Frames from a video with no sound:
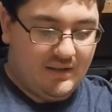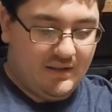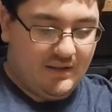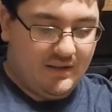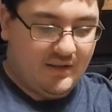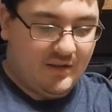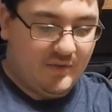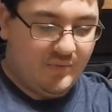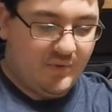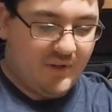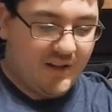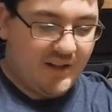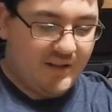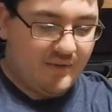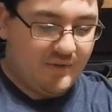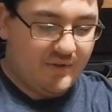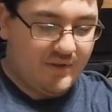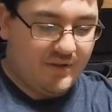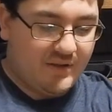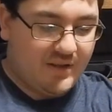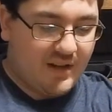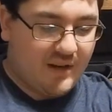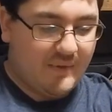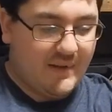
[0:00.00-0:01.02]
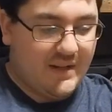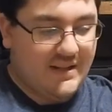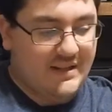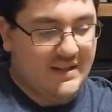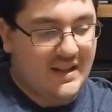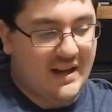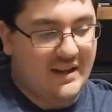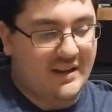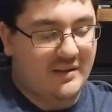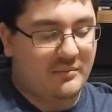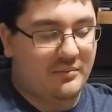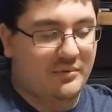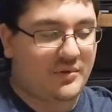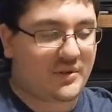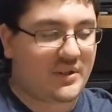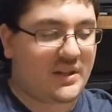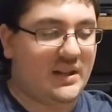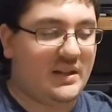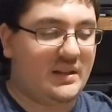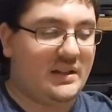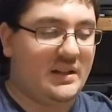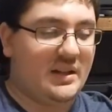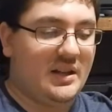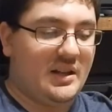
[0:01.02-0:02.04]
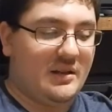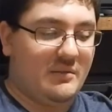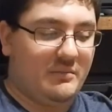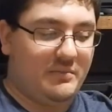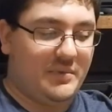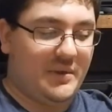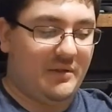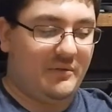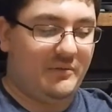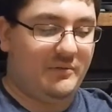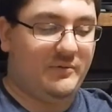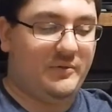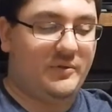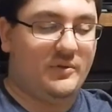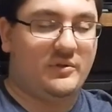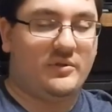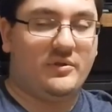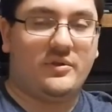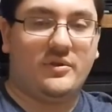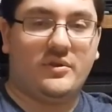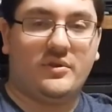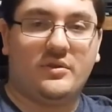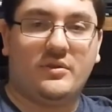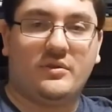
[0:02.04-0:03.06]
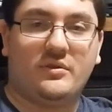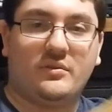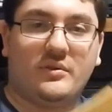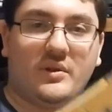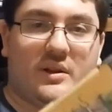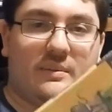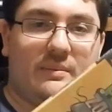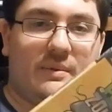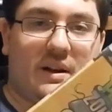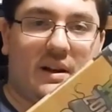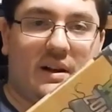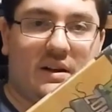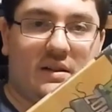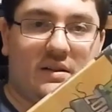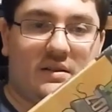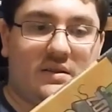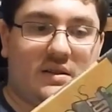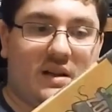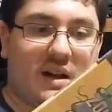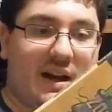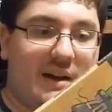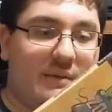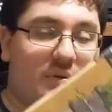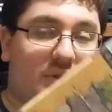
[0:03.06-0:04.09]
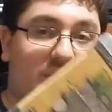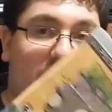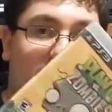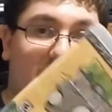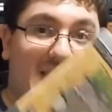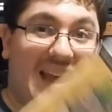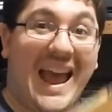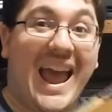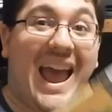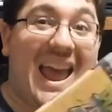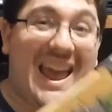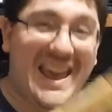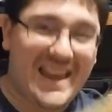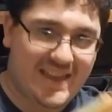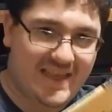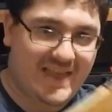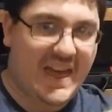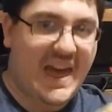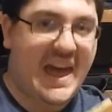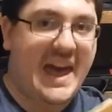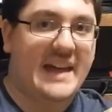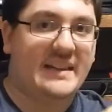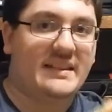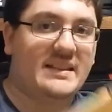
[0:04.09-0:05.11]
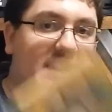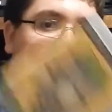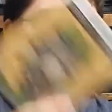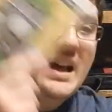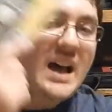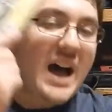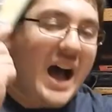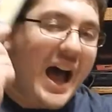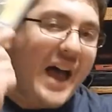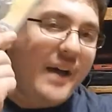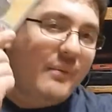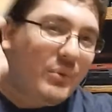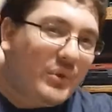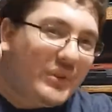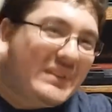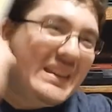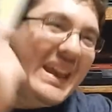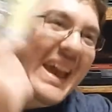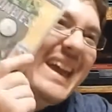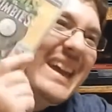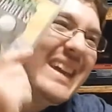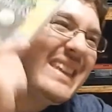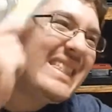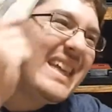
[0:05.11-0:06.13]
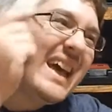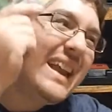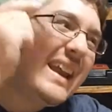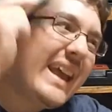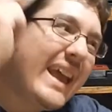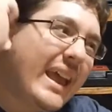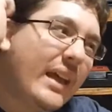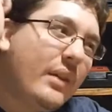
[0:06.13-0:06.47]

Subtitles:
this is Plants vs. Zombies. It's not complete, but for $3, I will take that. I will take that